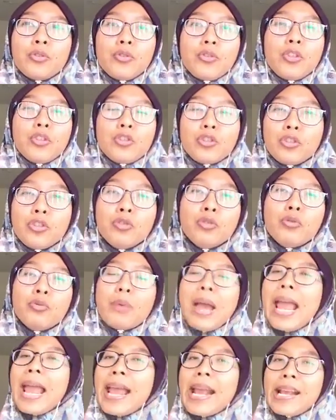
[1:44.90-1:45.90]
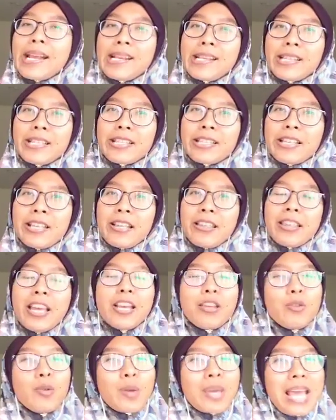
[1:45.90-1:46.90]
the two ways
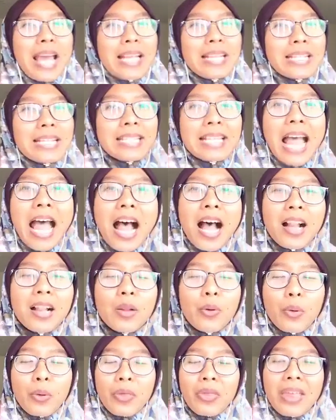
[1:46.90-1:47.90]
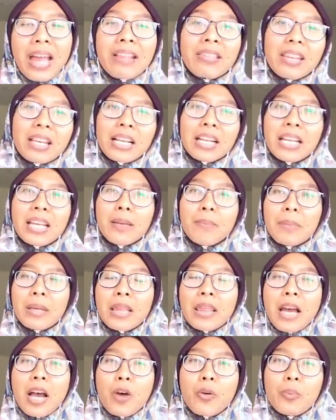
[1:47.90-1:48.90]
that you can sell authentically
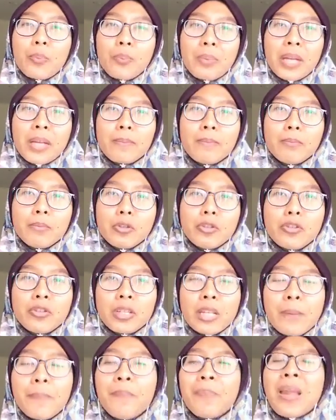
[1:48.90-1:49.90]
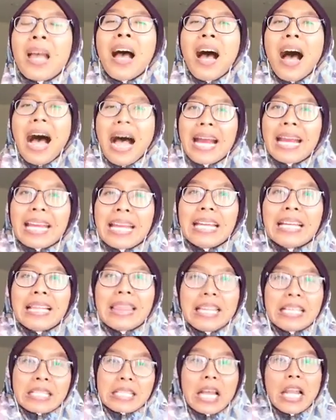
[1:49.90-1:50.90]
without being pushy. I hear
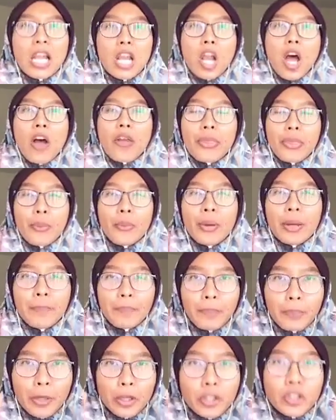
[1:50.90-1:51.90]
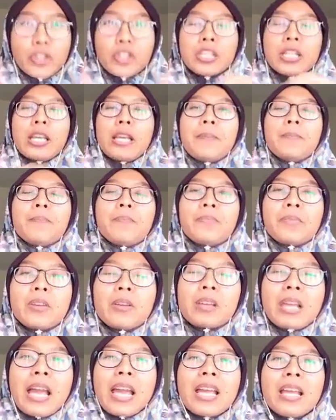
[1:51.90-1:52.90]
this a lot, the word pushy,
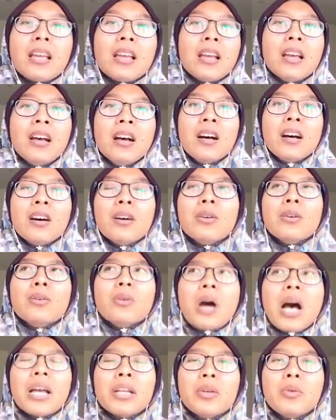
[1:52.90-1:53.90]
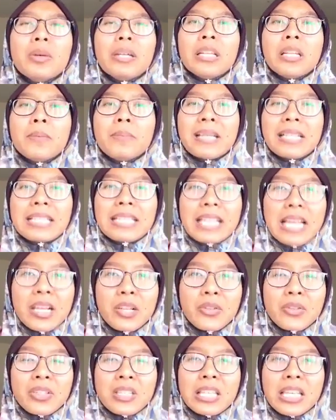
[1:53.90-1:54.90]
okay? Oh, I don't want to be
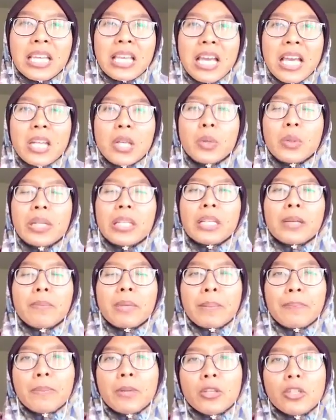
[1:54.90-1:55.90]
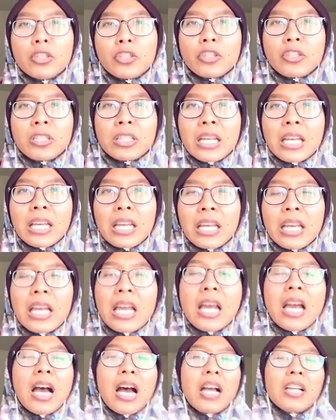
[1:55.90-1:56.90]
salesy, I don't want to be pushy,
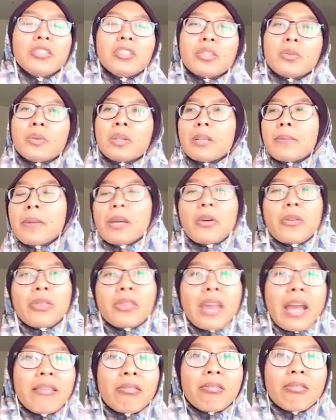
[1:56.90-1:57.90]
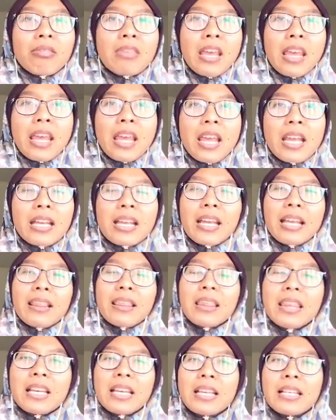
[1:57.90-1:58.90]
I just want to be authentic
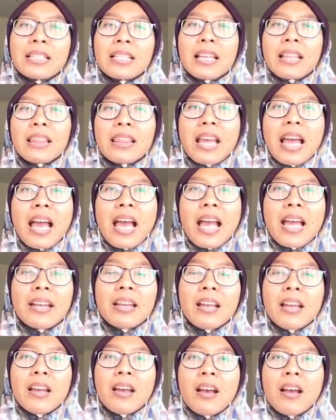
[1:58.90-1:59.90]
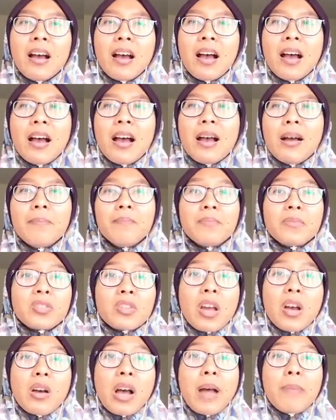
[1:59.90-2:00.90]
and this and that.
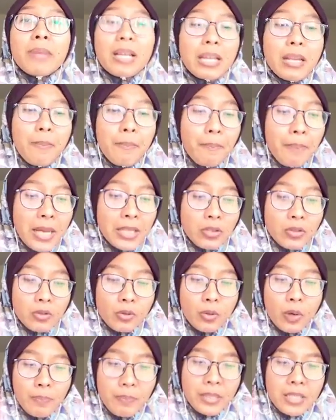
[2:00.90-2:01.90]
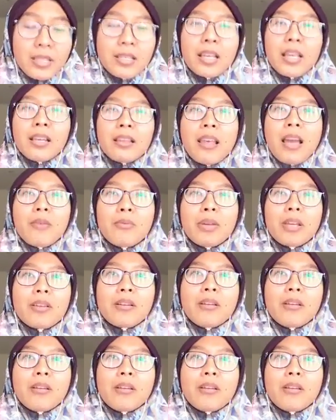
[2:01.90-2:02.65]
So I'm going to bust through, oopsie, there we